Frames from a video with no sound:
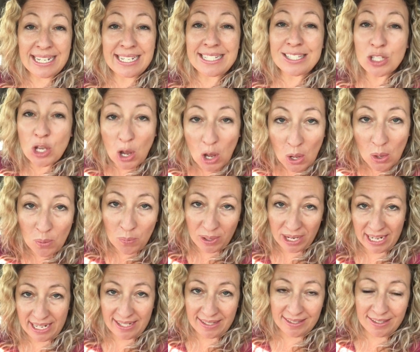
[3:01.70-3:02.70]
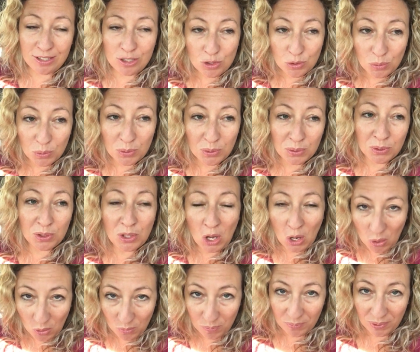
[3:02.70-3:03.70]
is always school
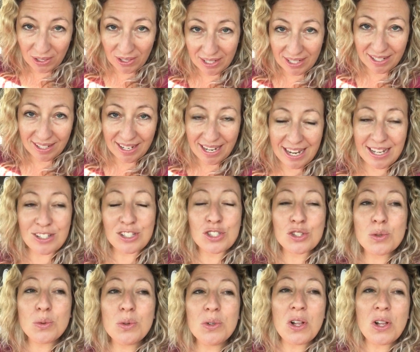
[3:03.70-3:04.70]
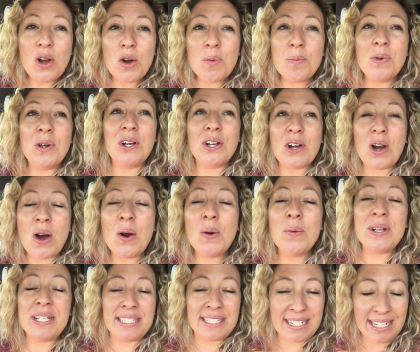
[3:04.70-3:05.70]
homework. And school homework
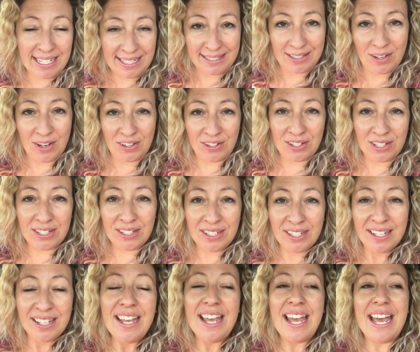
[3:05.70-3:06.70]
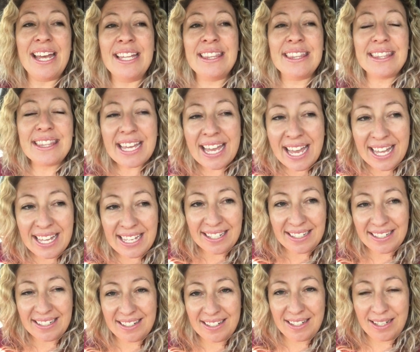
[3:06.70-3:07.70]
always takes longer. And
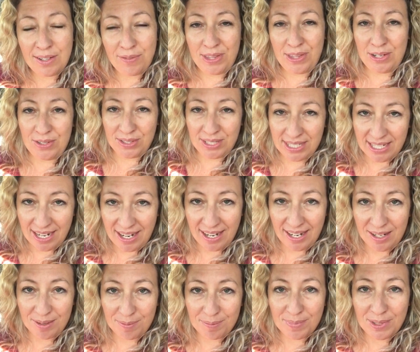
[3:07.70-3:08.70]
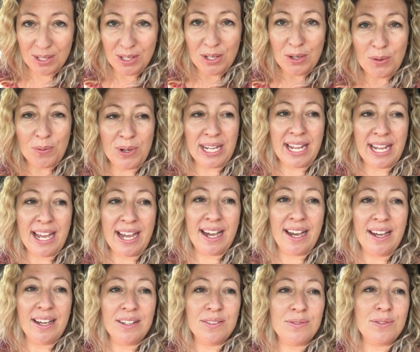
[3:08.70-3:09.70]
then, if there's time, we
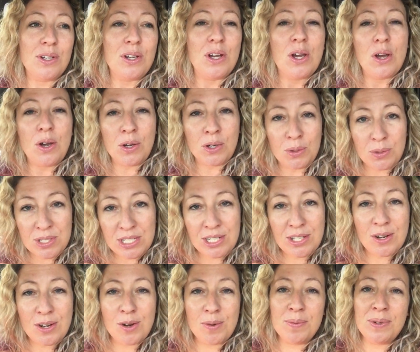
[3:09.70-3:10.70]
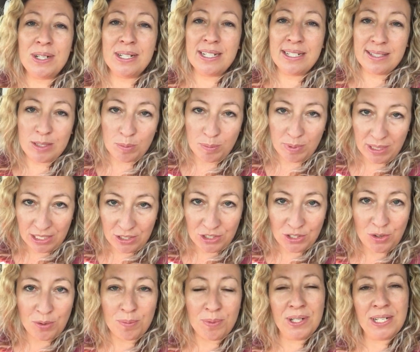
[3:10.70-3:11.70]
have OT homework and speech
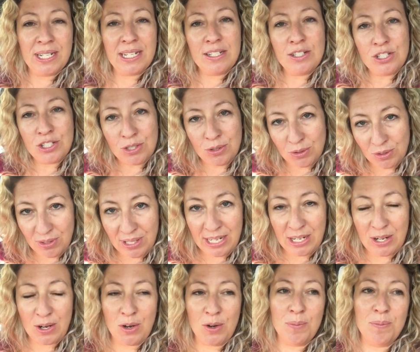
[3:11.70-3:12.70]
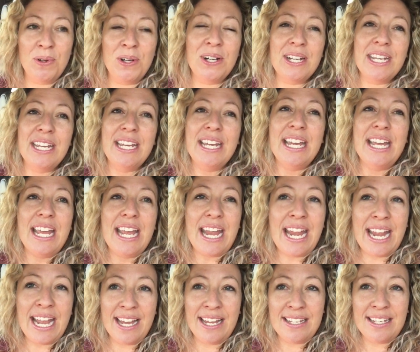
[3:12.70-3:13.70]
homework and tutoring homework,
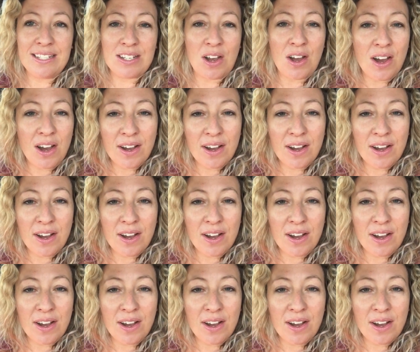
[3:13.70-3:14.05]
and